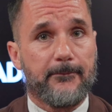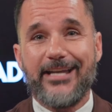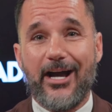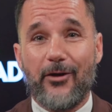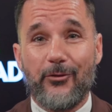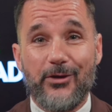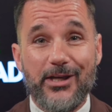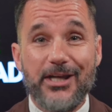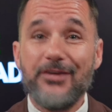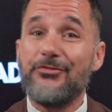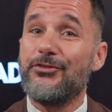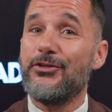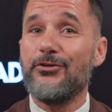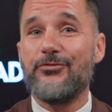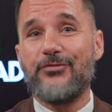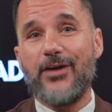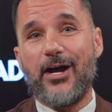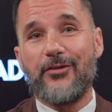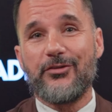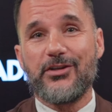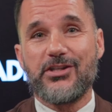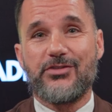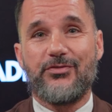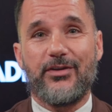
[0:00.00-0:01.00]
Now, if you
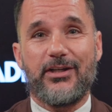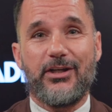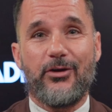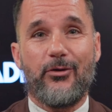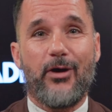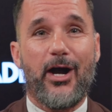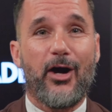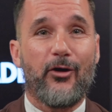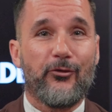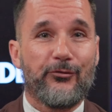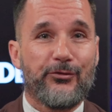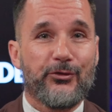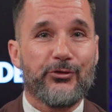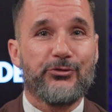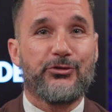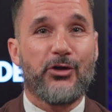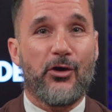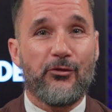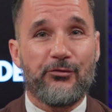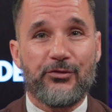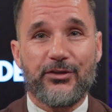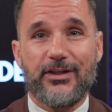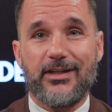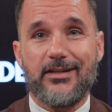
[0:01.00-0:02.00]
found this video helpful,
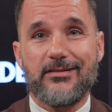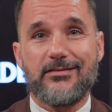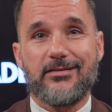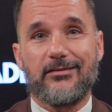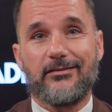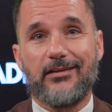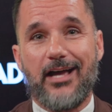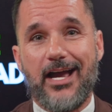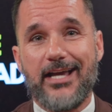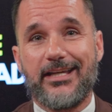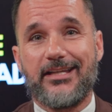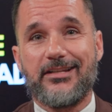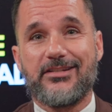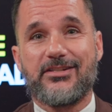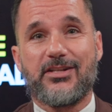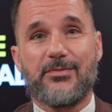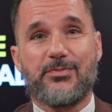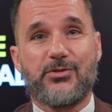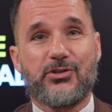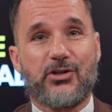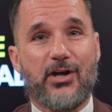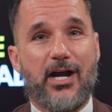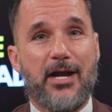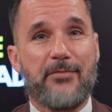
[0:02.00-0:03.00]
don't forget to like and
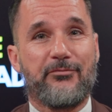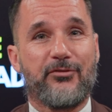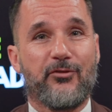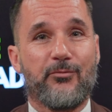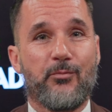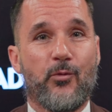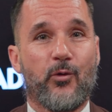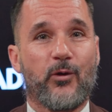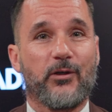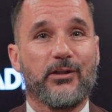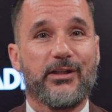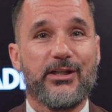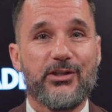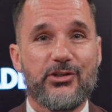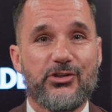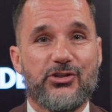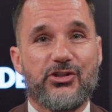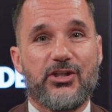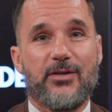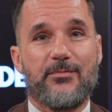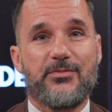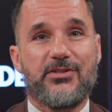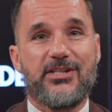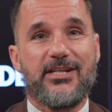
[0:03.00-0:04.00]
subscribe for more
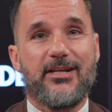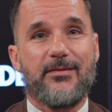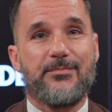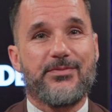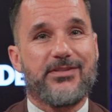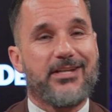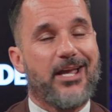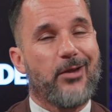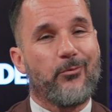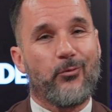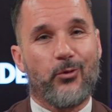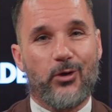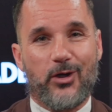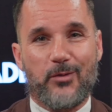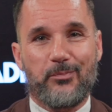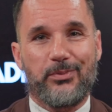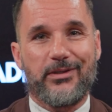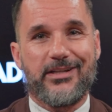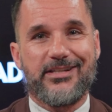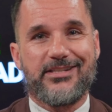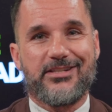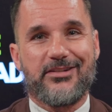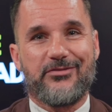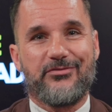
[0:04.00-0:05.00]
leadership tips and
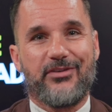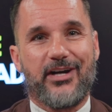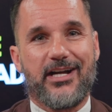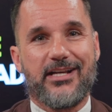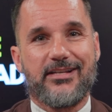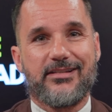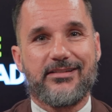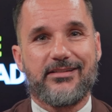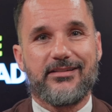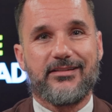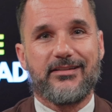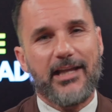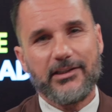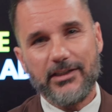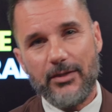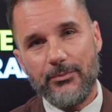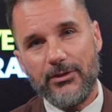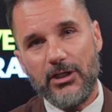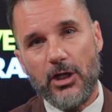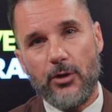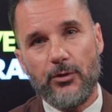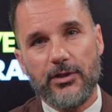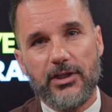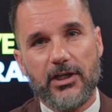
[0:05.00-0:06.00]
workplace advice. And let
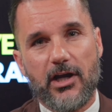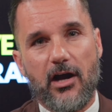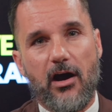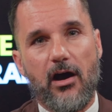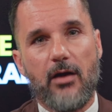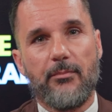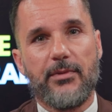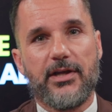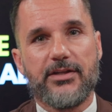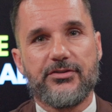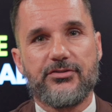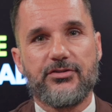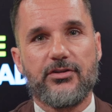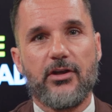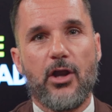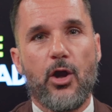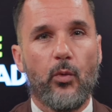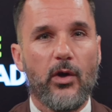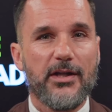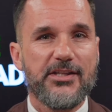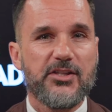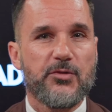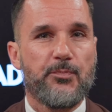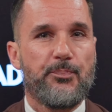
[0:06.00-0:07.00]
me know in the comments,
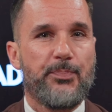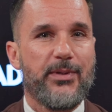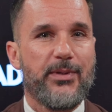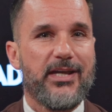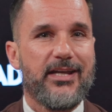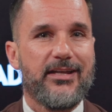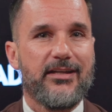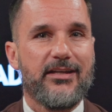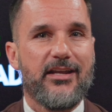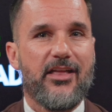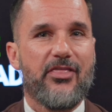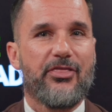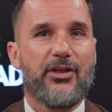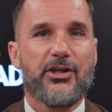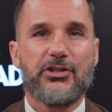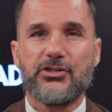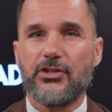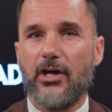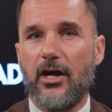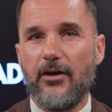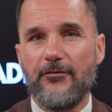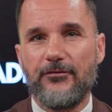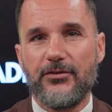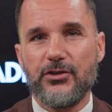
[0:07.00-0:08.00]
what's been the
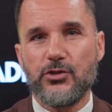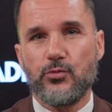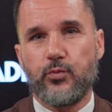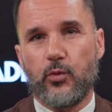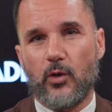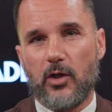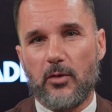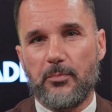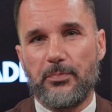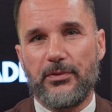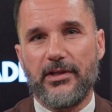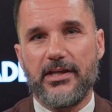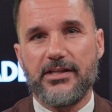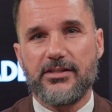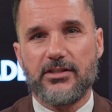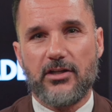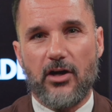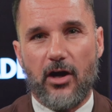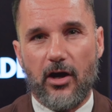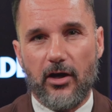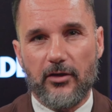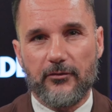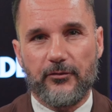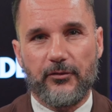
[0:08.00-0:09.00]
toughest workplace
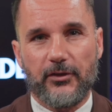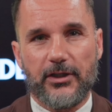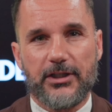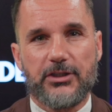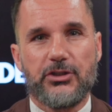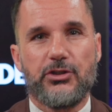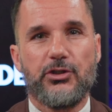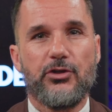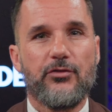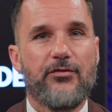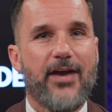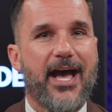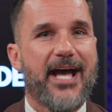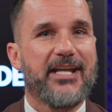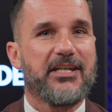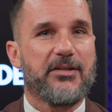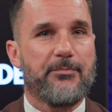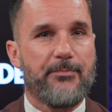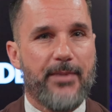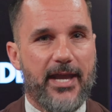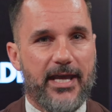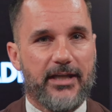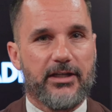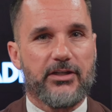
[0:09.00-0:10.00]
conflict you've had to
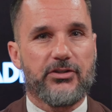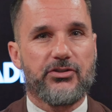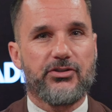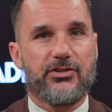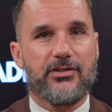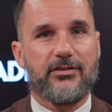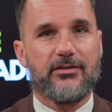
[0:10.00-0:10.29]
manage?